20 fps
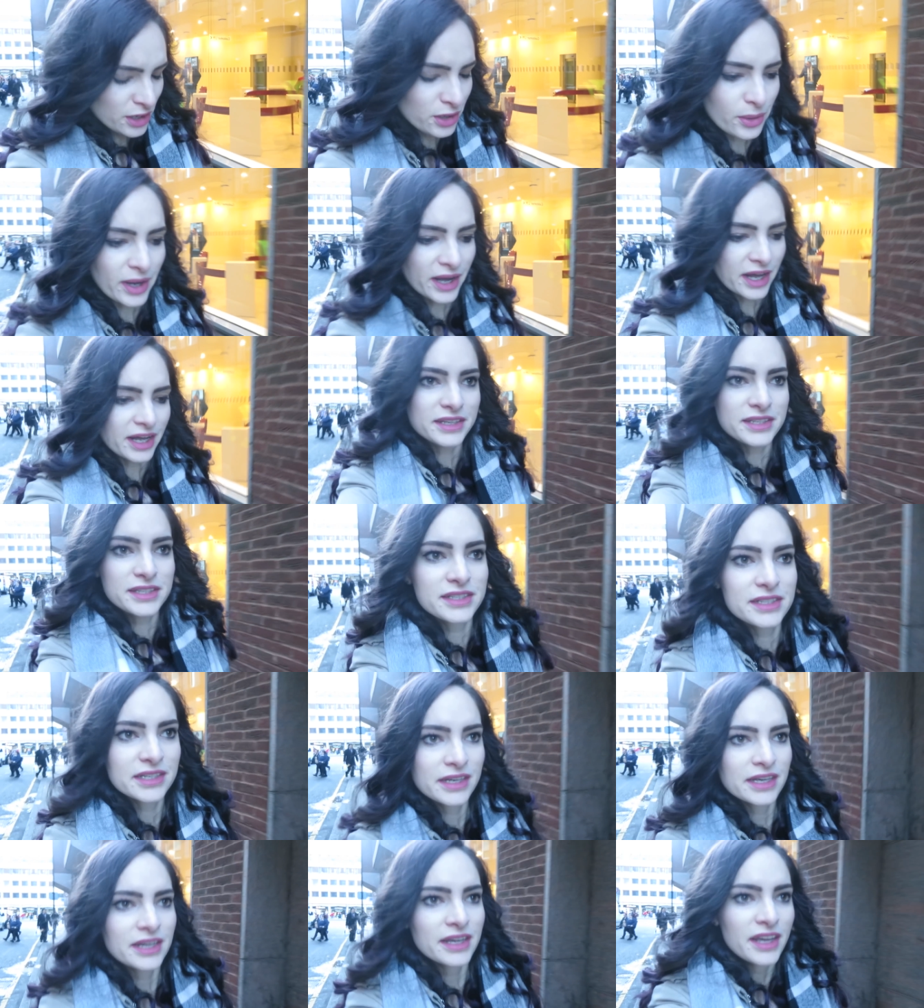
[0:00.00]
who
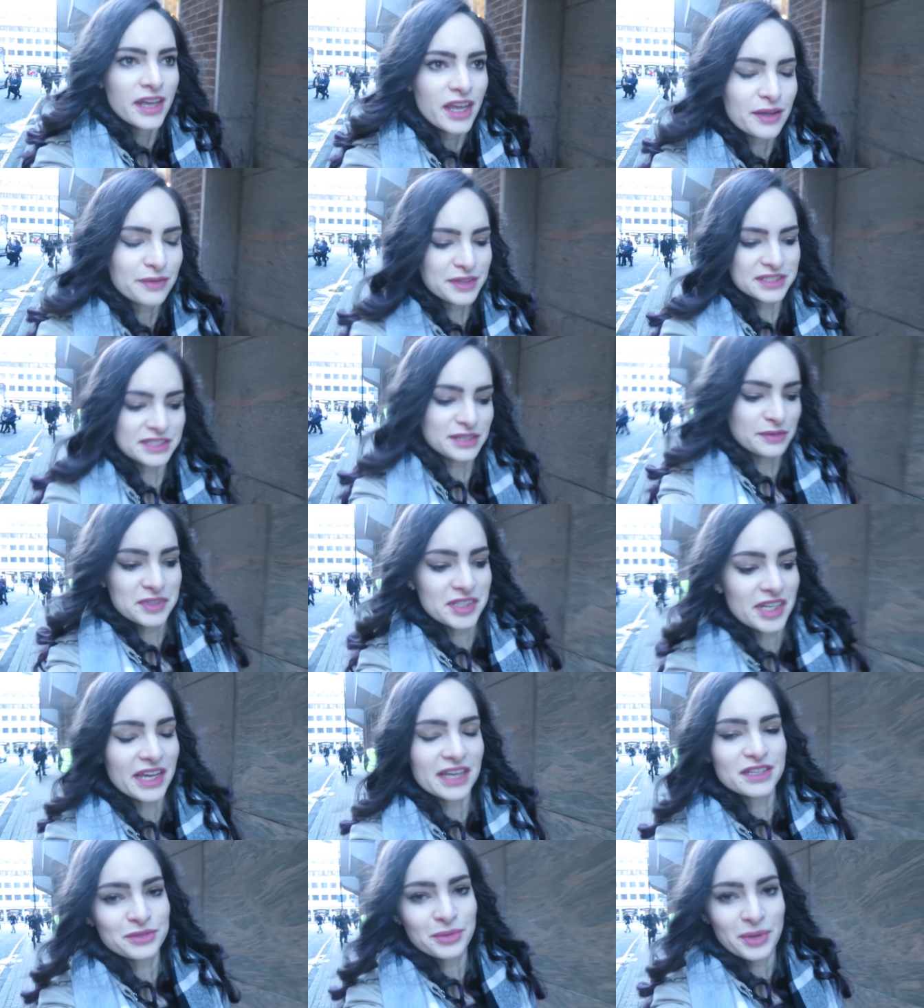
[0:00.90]
asked if there's ever
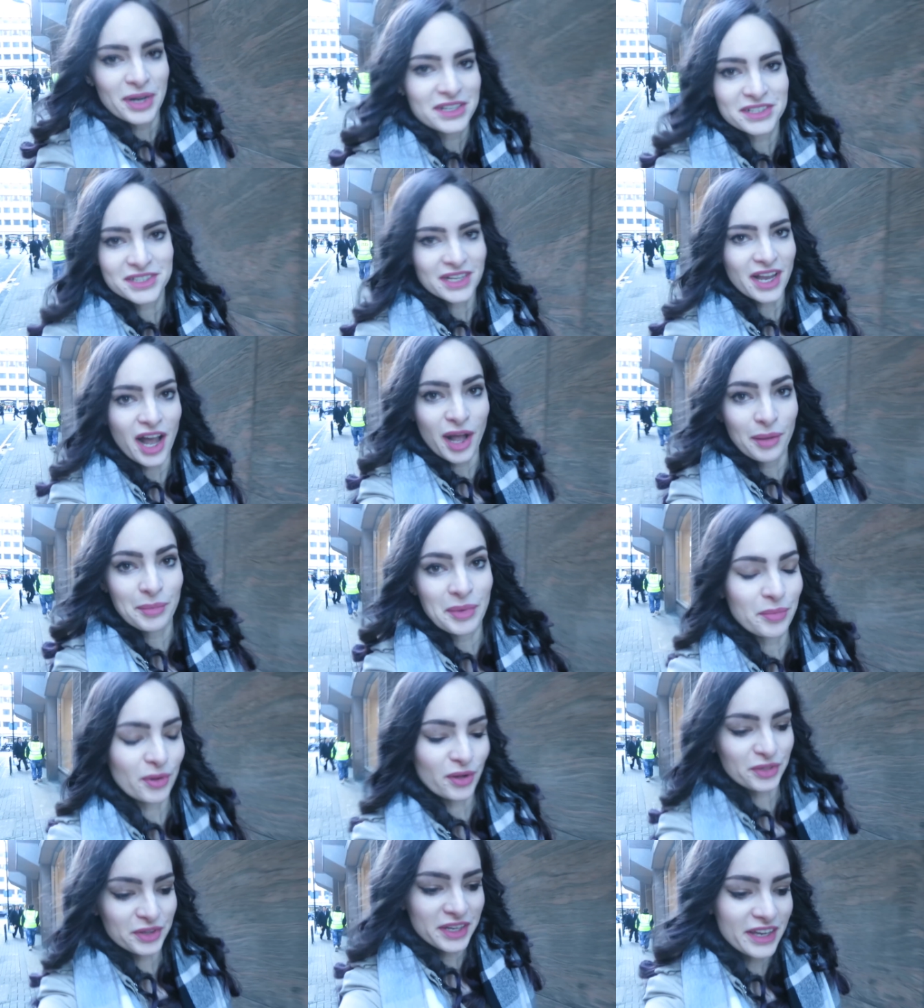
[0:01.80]
days when I just can't be
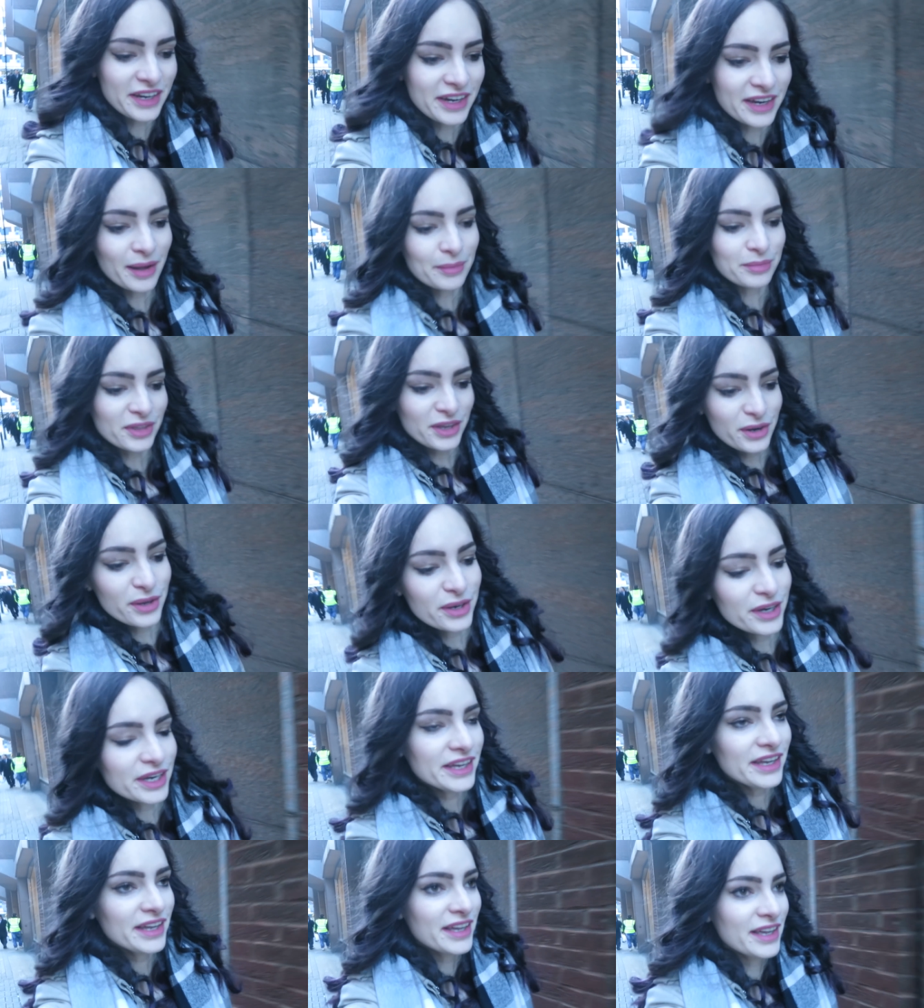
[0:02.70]
bothered getting up that
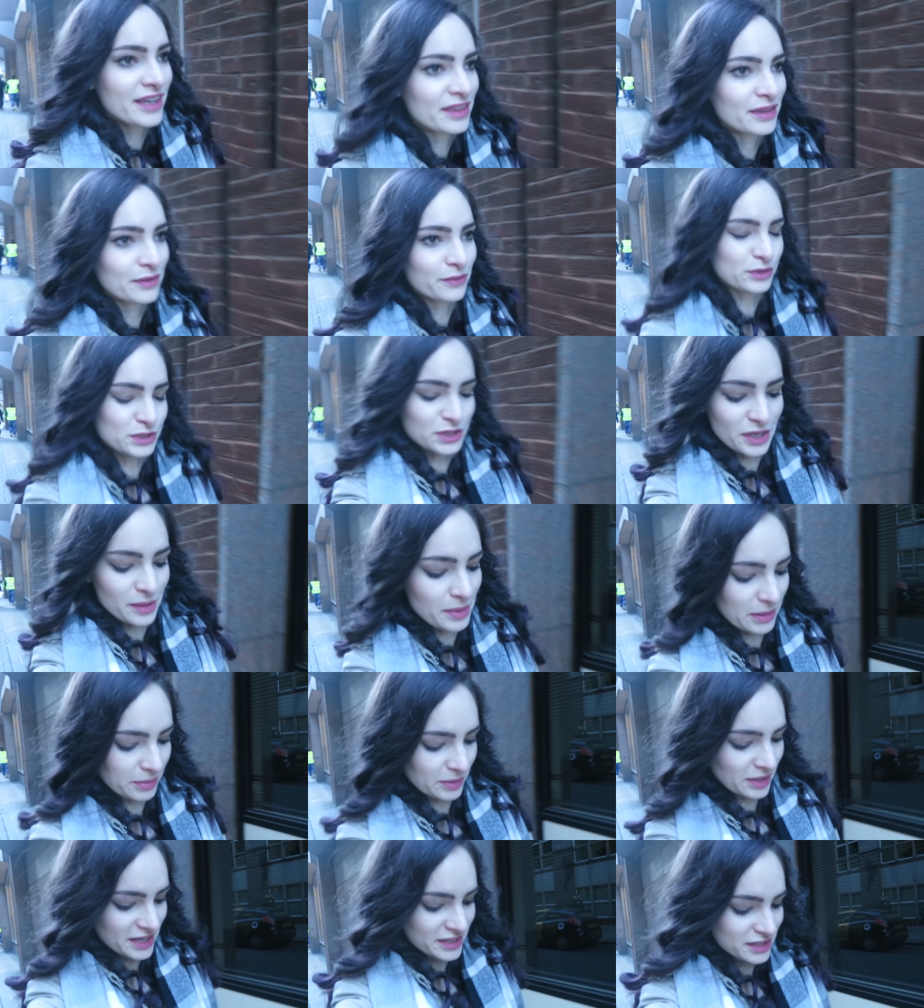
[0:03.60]
early. They've also had
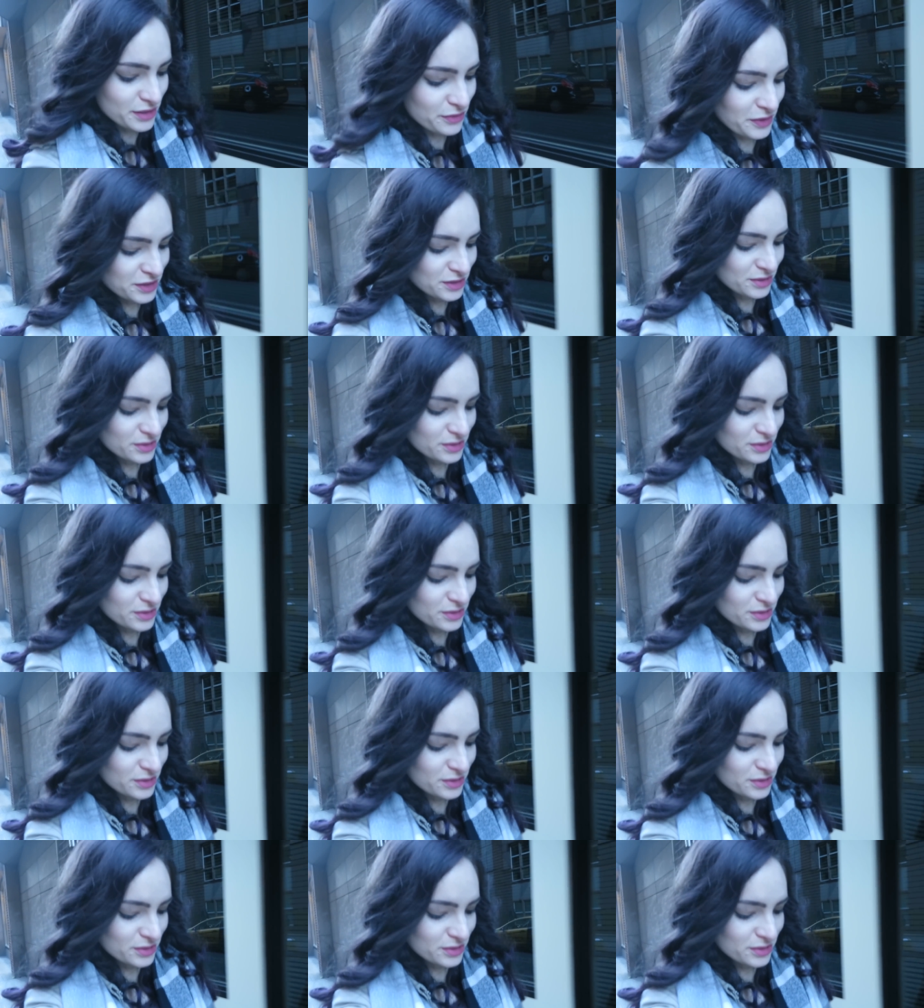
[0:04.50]
people ask if